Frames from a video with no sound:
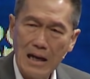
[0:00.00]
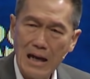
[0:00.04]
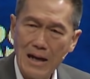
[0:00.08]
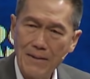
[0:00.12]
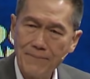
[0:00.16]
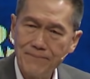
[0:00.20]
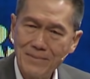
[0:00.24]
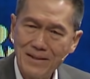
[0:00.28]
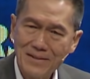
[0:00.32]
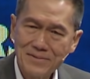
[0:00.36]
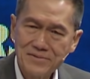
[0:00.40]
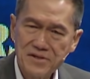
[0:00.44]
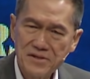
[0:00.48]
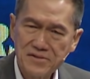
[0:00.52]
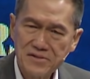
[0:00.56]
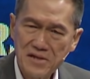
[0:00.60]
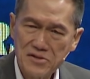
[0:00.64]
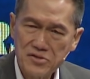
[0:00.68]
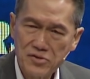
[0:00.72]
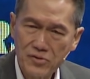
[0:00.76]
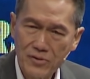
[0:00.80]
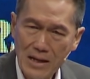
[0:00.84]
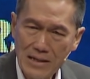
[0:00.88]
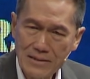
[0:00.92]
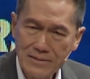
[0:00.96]
I'm not just
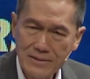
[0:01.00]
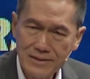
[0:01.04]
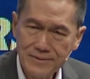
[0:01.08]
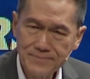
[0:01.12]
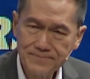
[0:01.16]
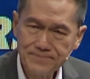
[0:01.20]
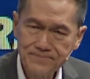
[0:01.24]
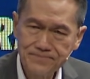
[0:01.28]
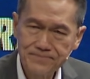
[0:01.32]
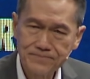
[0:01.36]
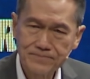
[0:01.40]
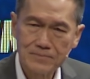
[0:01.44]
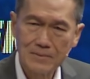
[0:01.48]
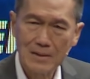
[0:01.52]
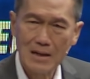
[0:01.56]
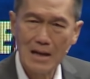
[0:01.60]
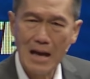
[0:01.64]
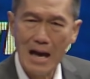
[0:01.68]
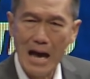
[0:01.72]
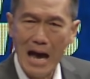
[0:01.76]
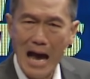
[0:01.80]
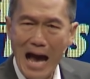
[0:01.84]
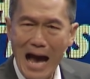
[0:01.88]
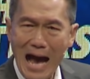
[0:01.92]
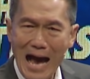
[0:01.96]
educated.
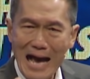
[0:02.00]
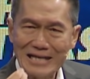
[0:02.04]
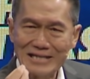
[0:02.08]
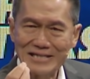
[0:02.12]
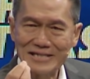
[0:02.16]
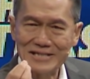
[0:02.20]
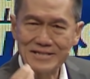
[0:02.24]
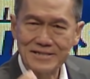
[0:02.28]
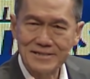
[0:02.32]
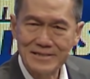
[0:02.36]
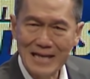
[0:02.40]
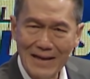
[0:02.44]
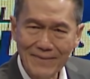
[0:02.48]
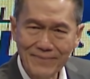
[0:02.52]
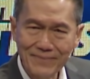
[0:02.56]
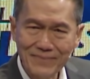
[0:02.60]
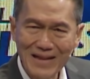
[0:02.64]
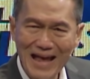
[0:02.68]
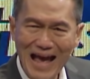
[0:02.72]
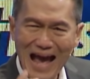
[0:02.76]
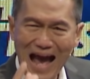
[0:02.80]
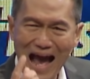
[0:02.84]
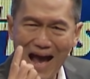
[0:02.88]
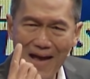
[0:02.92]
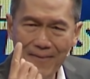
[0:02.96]
I sat
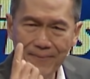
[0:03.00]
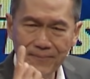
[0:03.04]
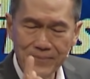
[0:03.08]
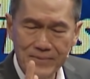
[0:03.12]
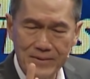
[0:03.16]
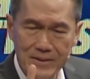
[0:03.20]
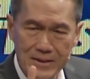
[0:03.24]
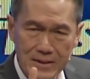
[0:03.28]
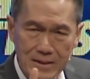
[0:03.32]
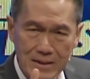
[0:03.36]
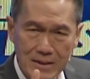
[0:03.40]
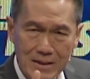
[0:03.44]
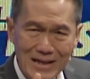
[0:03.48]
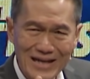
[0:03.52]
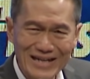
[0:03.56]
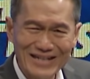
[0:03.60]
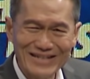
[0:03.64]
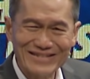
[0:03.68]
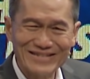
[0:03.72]
under